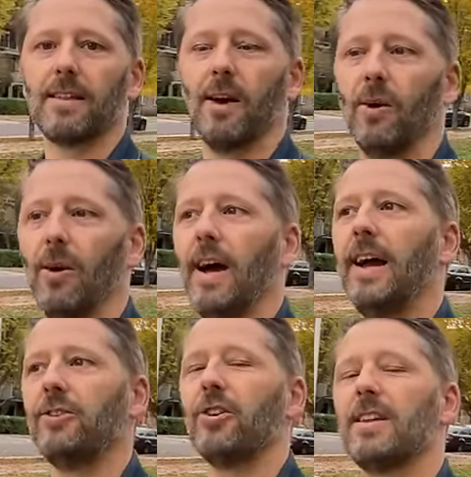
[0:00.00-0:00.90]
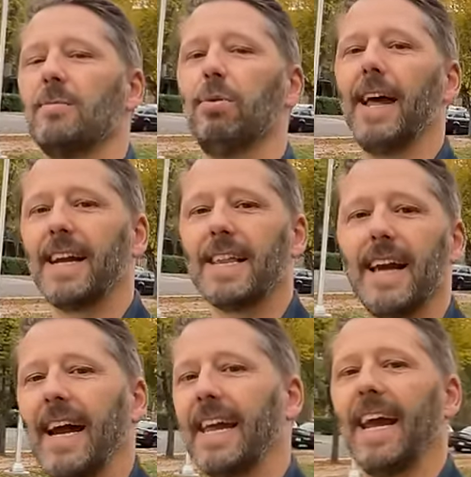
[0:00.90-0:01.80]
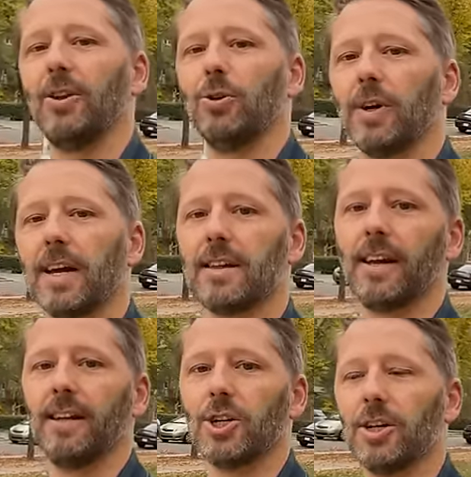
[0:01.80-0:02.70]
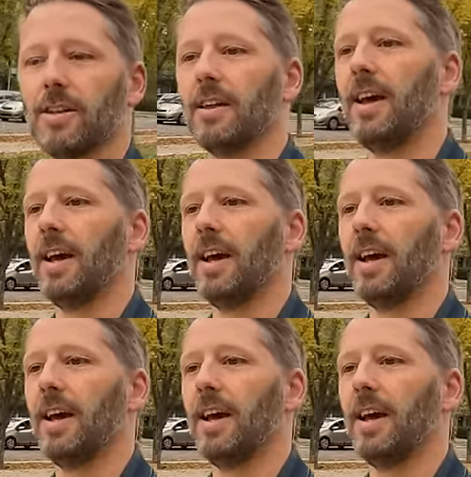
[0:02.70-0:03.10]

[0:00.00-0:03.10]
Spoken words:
So just a blanket say I can't do it because of conditions